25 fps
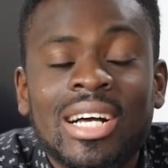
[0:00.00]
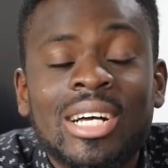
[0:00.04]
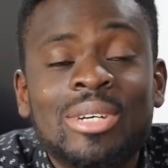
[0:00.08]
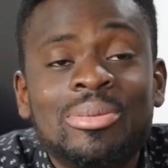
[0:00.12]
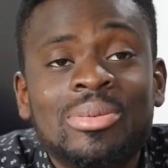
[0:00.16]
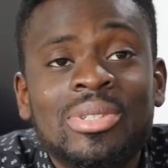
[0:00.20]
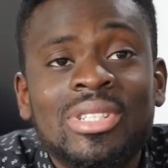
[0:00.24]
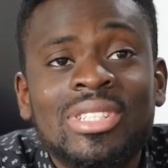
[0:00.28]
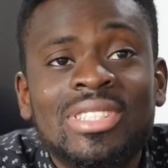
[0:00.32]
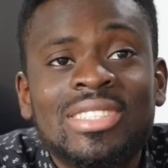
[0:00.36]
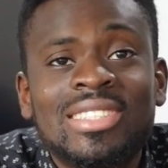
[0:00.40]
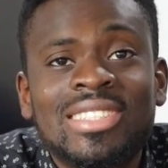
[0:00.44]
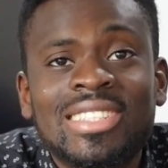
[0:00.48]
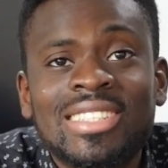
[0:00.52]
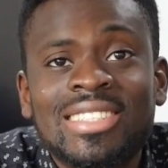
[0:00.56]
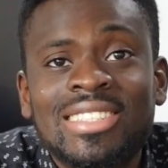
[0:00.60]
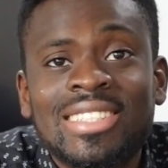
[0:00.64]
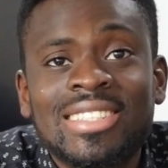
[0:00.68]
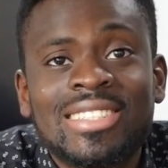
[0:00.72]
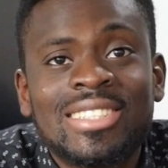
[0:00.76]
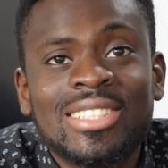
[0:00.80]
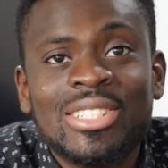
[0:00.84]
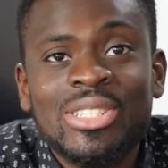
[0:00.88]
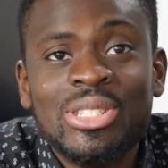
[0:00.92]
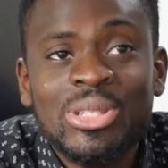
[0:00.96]
I mean, since
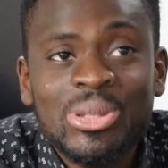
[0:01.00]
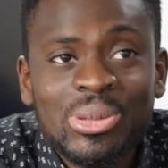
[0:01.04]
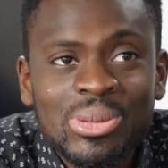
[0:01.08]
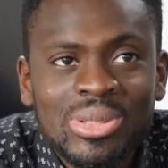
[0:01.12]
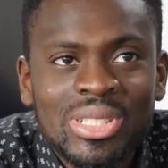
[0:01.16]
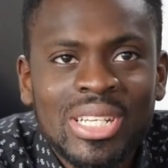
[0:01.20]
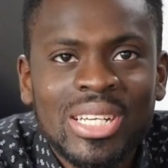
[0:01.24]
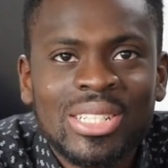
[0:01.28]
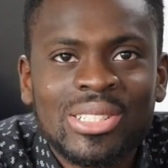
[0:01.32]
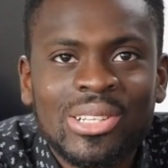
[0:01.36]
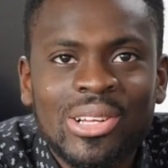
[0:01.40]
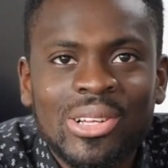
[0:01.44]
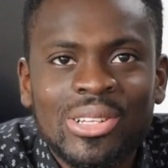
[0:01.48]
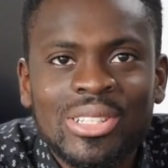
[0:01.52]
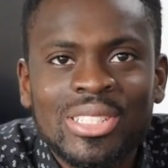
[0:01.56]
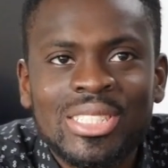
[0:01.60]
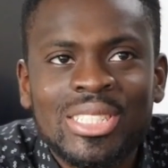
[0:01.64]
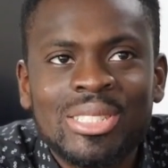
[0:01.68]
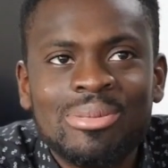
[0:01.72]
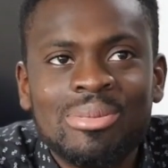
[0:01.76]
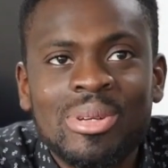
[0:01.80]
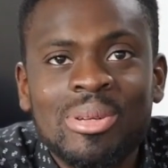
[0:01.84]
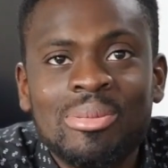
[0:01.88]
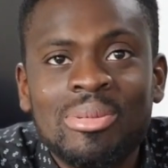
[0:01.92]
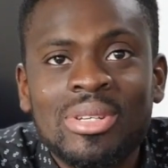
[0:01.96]
it's a new
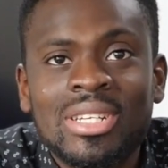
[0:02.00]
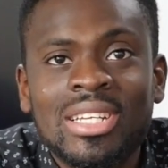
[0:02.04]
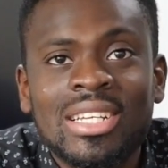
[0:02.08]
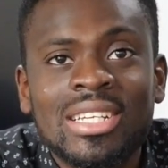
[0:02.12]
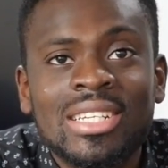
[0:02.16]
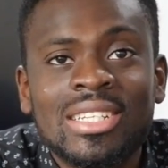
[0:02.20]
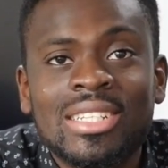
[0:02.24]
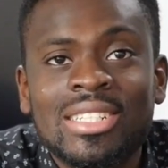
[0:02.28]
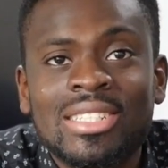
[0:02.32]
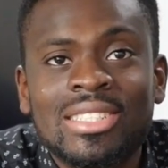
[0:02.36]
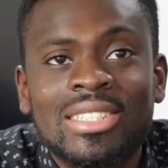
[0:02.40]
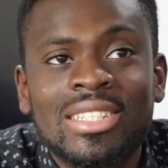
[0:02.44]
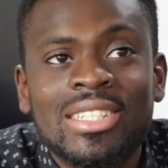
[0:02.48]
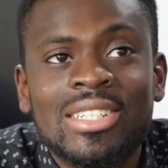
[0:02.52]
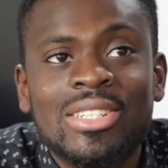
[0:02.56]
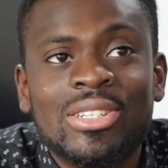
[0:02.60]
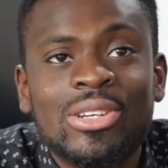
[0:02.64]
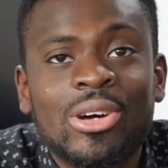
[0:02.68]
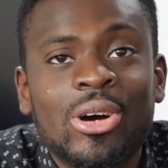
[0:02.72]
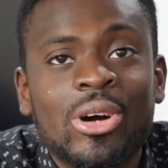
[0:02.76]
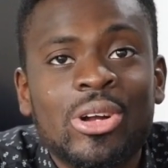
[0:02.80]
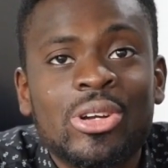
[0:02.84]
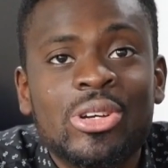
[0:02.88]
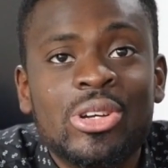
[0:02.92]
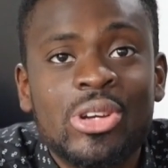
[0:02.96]
technology, maybe they did
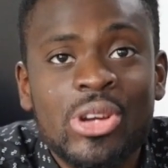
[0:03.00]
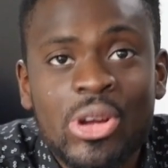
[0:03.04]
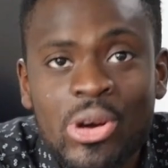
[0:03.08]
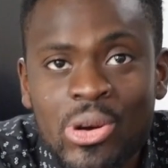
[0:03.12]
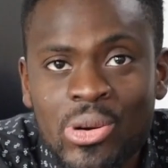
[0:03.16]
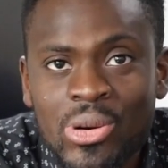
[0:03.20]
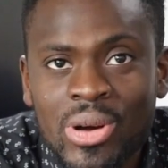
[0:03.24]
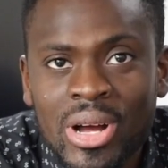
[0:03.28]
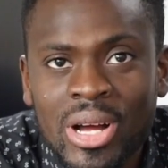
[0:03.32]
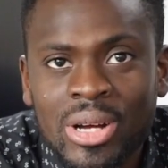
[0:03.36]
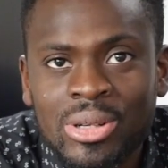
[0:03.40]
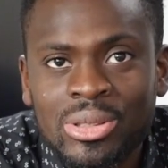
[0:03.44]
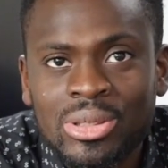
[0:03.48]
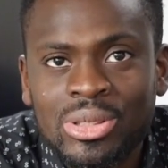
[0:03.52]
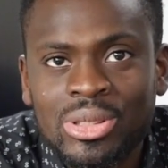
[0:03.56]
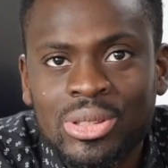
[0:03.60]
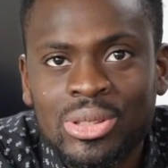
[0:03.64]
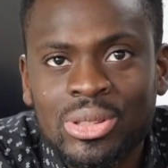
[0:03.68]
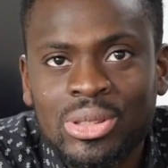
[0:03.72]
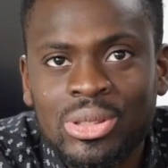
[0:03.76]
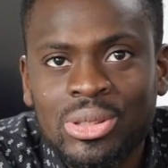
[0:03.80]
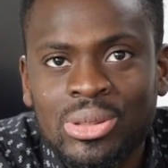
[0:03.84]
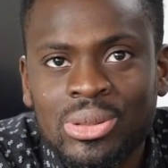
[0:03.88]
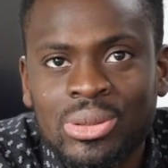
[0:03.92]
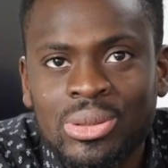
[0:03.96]
not know how to
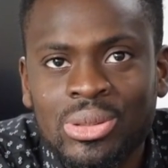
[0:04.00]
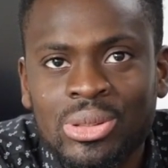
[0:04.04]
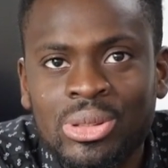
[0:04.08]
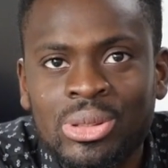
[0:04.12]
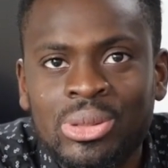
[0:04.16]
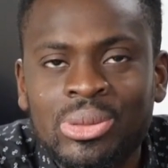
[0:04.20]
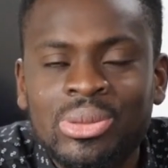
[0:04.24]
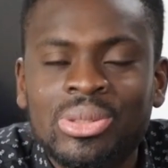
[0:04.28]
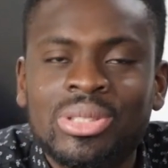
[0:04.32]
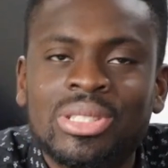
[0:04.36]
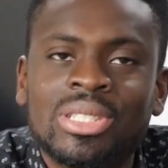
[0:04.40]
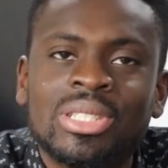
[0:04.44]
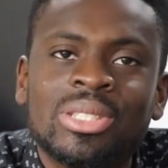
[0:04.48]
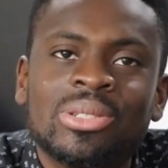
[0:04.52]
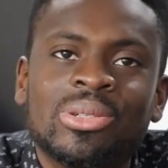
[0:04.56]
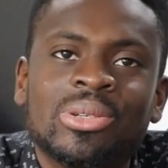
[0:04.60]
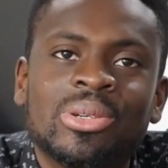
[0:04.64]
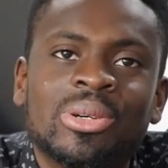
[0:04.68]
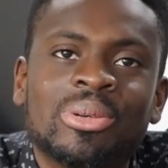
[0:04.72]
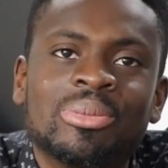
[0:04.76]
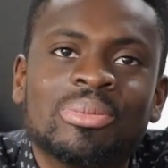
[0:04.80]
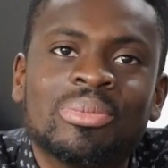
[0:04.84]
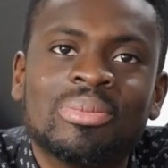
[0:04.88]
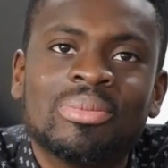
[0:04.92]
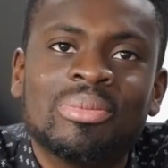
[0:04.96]
use it,
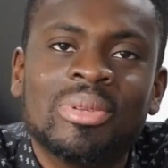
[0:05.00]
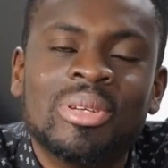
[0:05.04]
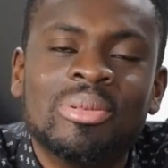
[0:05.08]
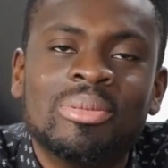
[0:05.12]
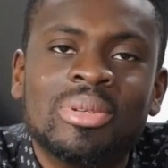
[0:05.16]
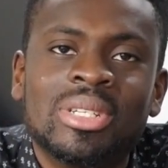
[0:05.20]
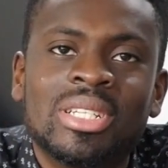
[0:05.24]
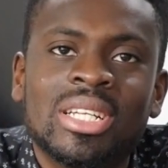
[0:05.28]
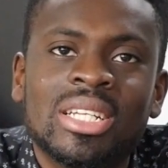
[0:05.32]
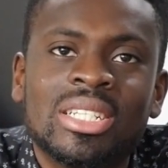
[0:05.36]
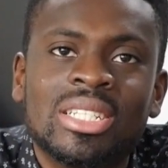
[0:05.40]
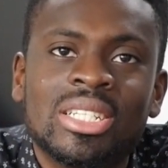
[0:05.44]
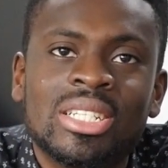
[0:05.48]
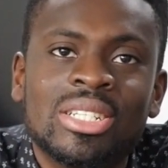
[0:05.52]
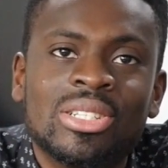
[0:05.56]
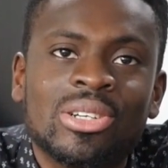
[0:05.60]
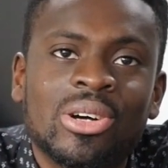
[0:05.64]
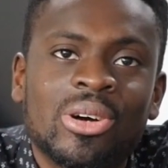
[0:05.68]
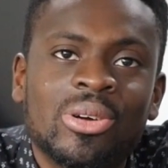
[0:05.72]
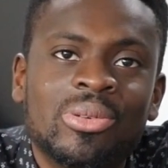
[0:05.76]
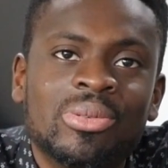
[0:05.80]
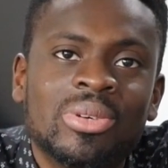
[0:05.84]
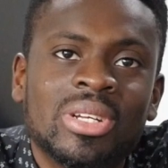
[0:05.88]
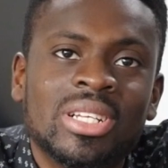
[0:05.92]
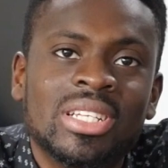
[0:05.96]
or maybe they did
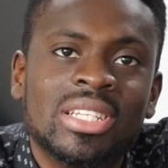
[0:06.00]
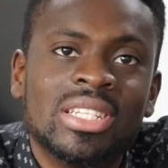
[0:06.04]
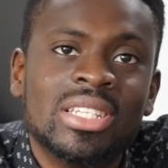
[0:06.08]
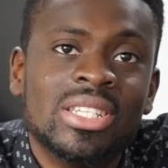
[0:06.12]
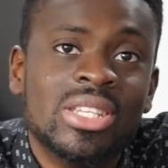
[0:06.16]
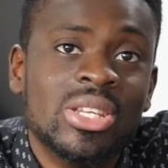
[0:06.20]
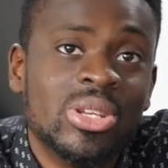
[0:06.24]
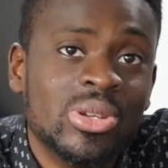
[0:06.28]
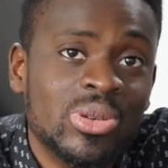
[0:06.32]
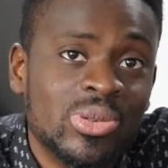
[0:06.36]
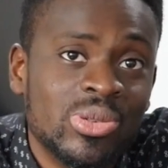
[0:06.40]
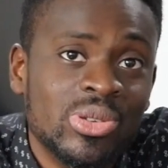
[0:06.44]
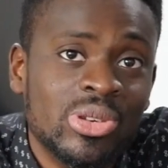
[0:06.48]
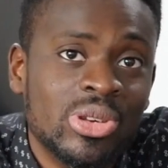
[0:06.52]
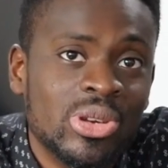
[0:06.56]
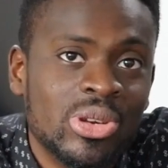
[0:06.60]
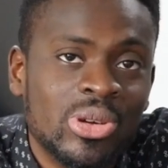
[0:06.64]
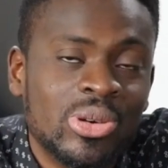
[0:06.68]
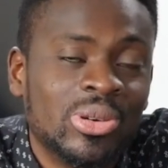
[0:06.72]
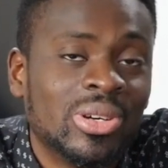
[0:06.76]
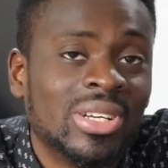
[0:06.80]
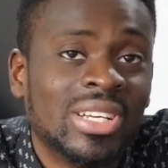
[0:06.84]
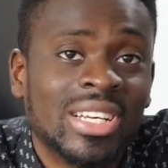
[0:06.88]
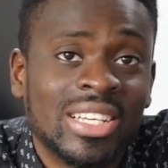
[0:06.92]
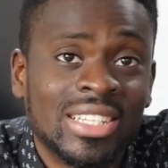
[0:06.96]
not really
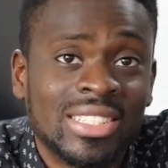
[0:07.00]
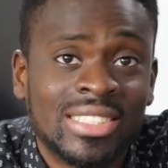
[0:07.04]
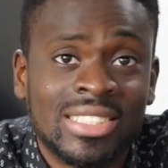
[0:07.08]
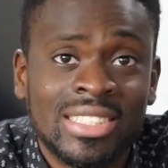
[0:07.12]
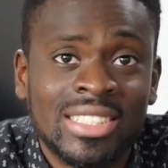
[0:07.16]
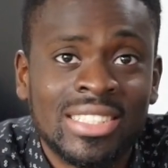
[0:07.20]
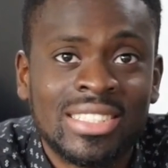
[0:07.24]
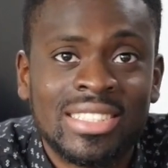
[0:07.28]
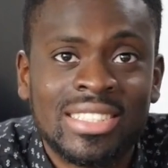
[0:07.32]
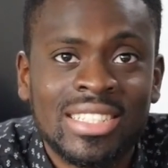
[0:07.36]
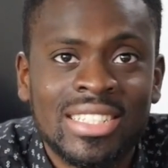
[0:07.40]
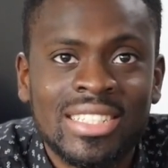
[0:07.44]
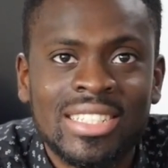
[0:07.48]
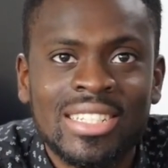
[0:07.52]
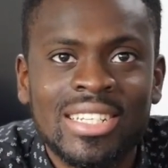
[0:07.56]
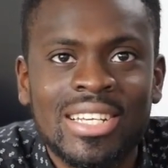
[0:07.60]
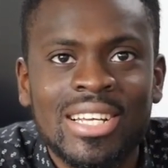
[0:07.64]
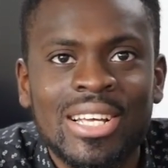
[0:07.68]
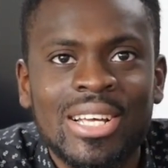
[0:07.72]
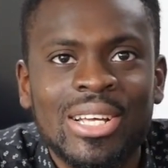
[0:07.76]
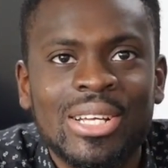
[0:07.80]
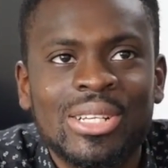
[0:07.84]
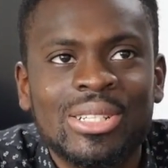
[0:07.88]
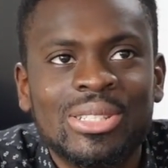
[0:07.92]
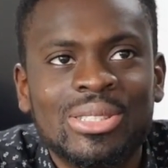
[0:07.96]
know it existed.
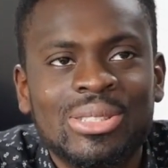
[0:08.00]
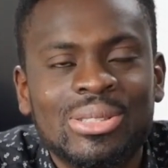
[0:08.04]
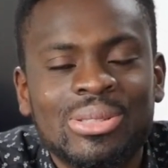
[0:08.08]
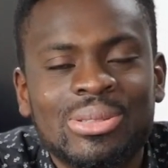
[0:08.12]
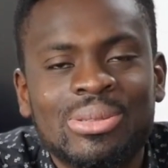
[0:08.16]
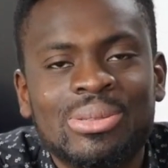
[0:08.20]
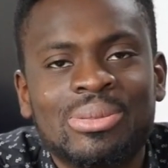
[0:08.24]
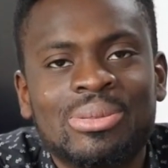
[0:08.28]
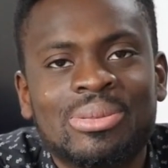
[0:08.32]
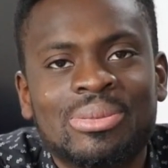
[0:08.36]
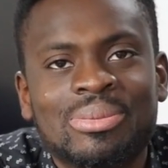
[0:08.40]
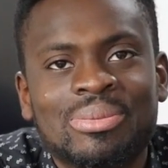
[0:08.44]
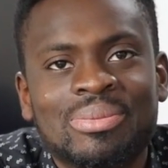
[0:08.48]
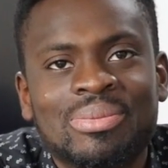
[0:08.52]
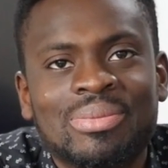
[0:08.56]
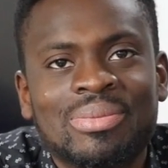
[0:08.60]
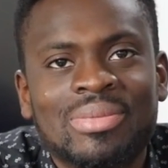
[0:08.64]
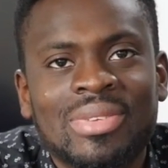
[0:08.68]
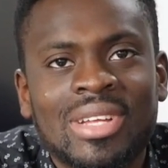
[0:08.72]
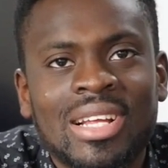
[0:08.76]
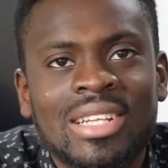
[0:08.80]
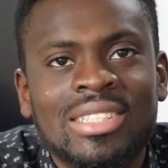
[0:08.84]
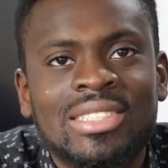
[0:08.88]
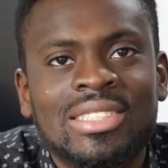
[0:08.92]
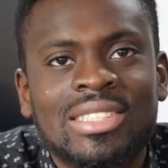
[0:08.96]
So
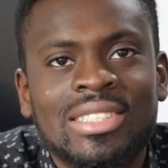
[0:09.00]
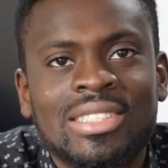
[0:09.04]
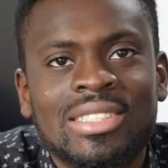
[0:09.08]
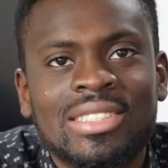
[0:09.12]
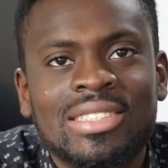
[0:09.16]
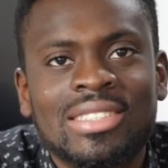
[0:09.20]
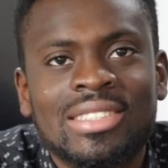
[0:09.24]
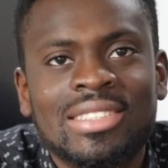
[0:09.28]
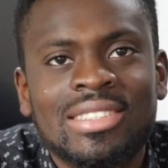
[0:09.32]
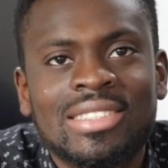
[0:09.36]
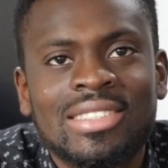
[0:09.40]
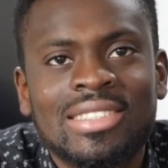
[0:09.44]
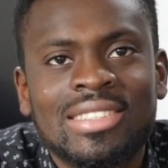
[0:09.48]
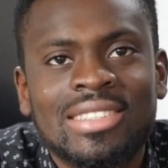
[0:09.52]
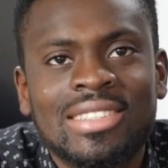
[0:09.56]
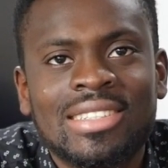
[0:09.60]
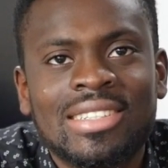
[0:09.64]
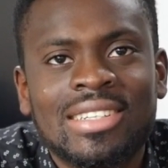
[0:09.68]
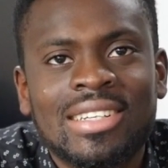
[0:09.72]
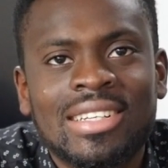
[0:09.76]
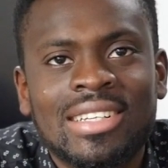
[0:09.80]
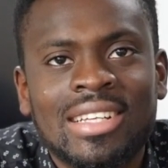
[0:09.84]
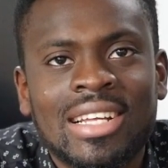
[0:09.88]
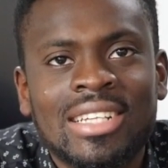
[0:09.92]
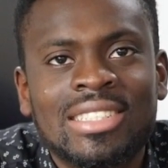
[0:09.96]

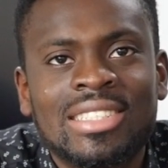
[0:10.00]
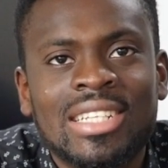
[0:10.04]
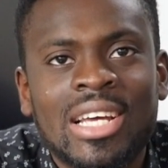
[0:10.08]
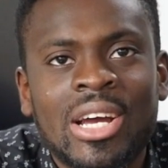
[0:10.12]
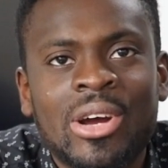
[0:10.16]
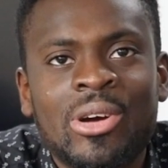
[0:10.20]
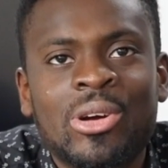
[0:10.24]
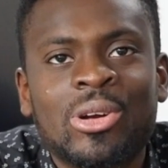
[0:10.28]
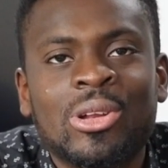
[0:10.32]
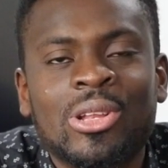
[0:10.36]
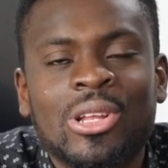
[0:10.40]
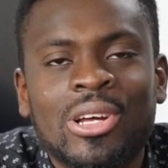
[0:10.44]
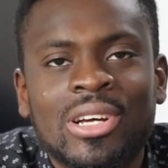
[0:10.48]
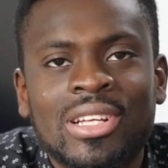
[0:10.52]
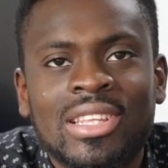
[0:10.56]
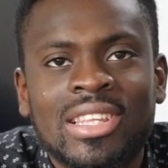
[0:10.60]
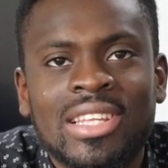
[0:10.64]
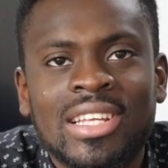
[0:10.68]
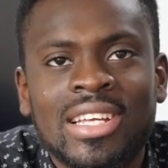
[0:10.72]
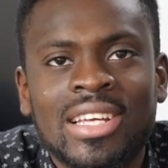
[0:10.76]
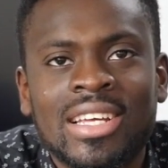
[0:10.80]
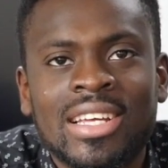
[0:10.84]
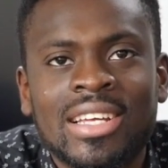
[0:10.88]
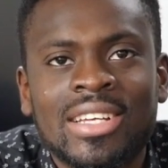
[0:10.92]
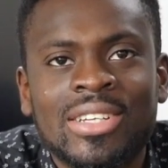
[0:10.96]
that's our luck
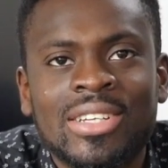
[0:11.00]
there.